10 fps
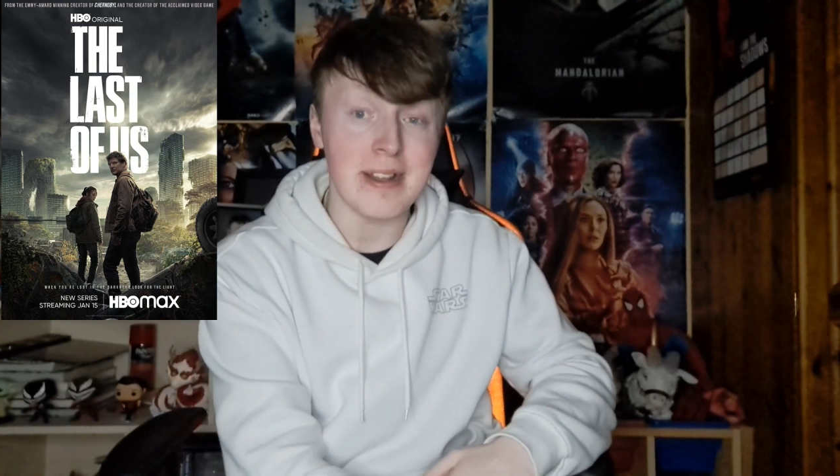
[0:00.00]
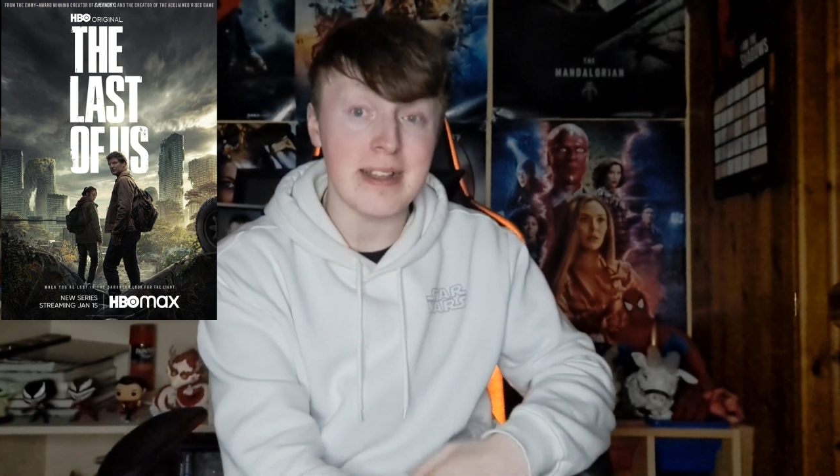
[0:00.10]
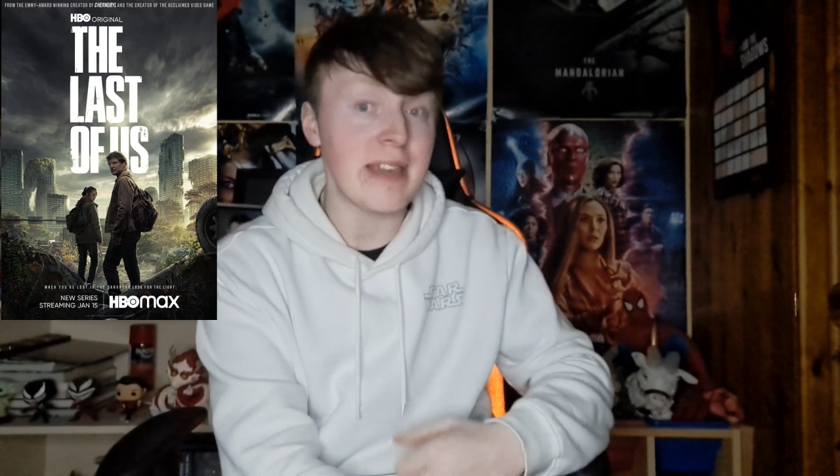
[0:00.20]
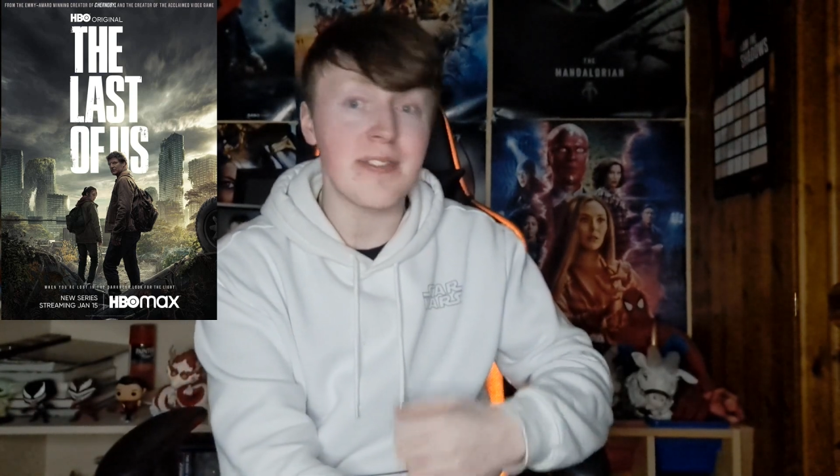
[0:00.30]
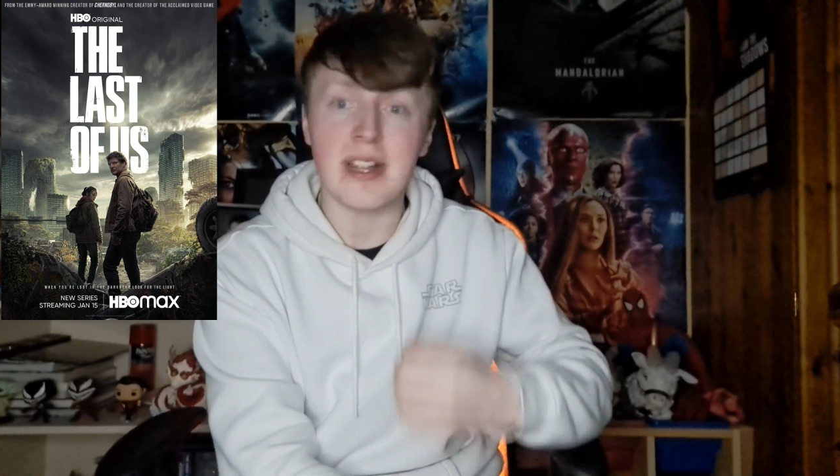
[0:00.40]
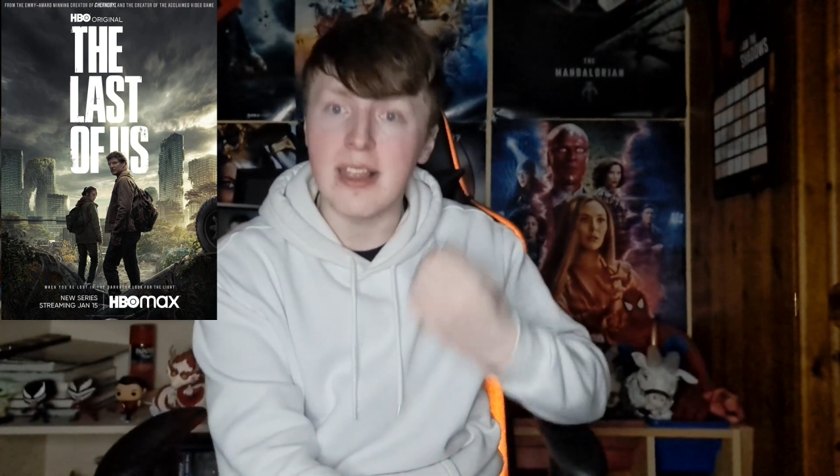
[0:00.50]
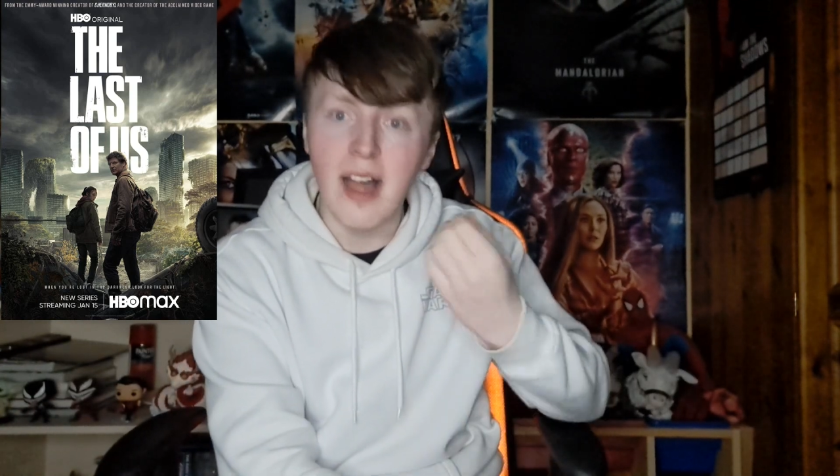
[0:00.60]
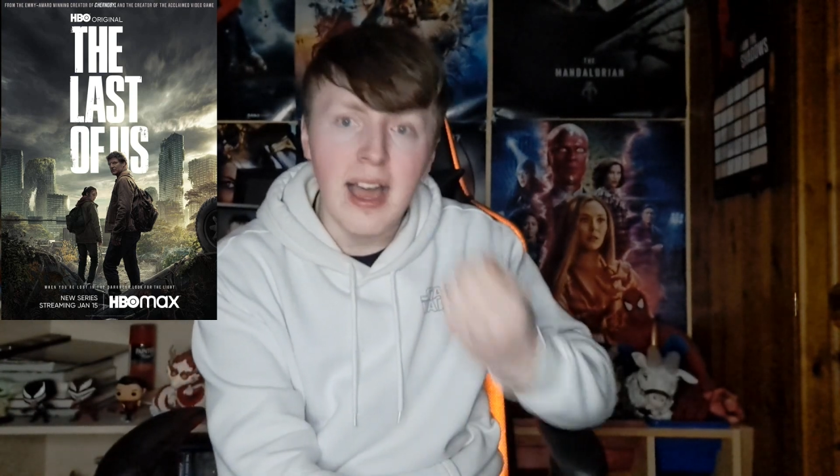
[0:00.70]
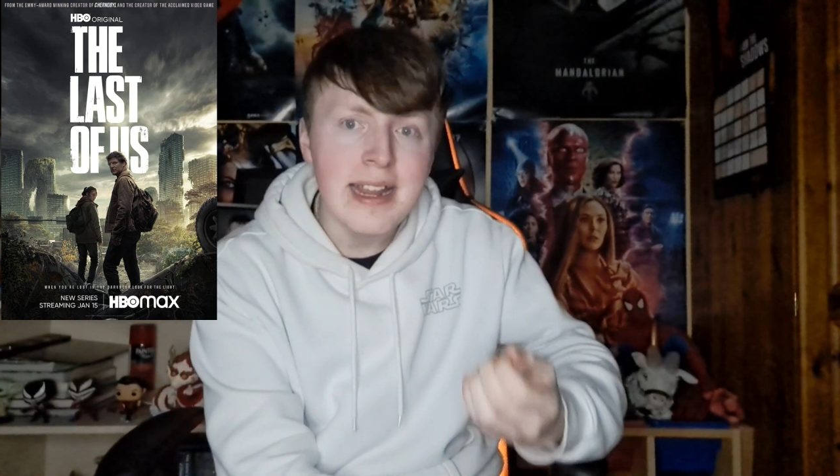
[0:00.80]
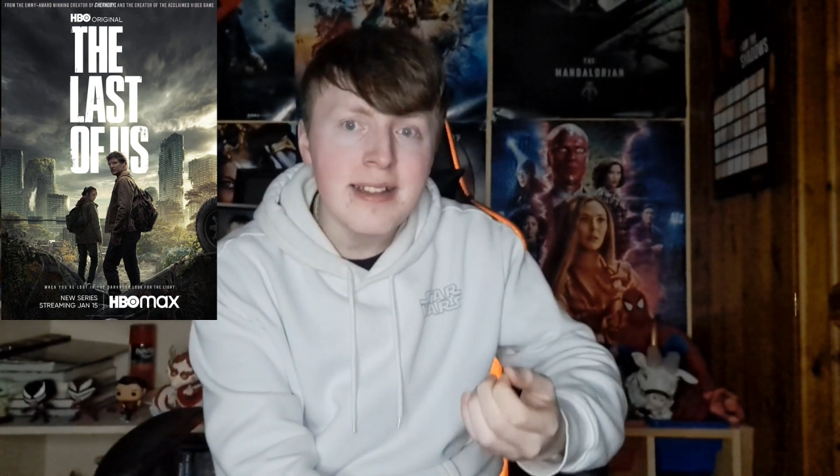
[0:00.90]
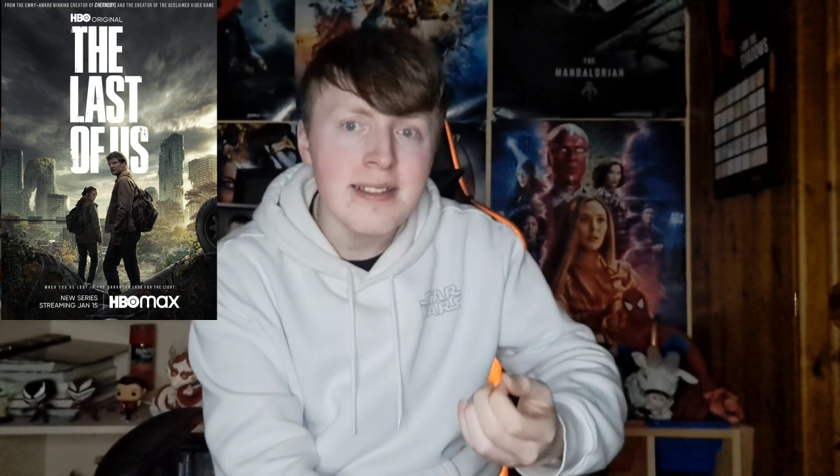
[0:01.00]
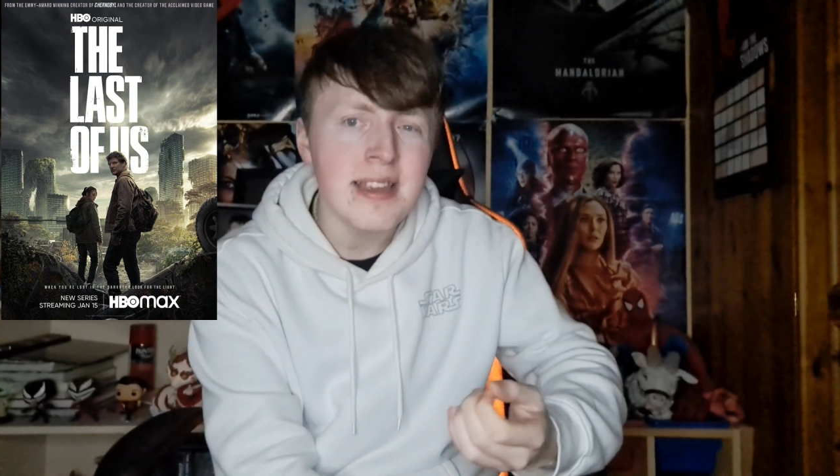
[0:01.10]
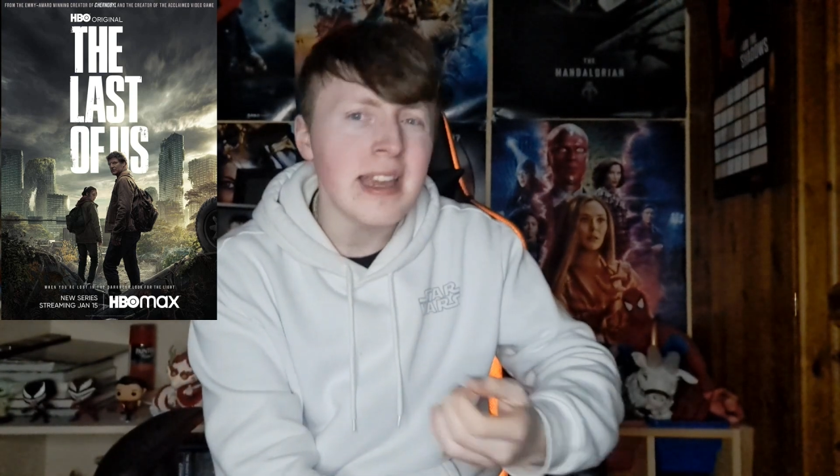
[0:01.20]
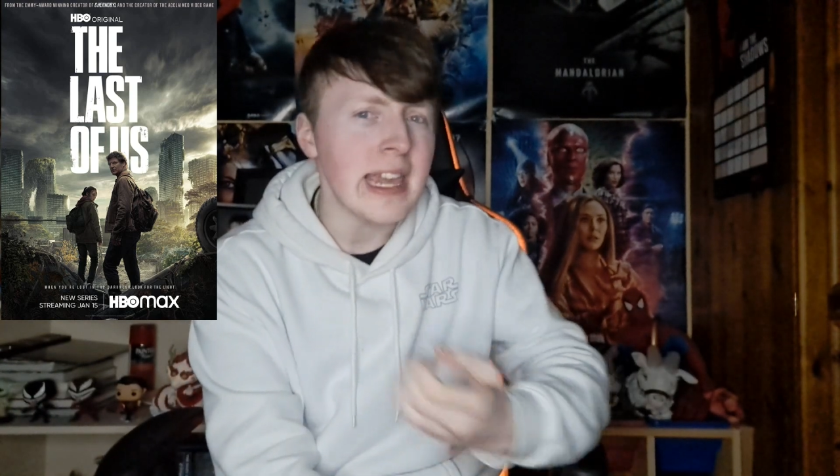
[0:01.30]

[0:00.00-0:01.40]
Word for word: like even the lines,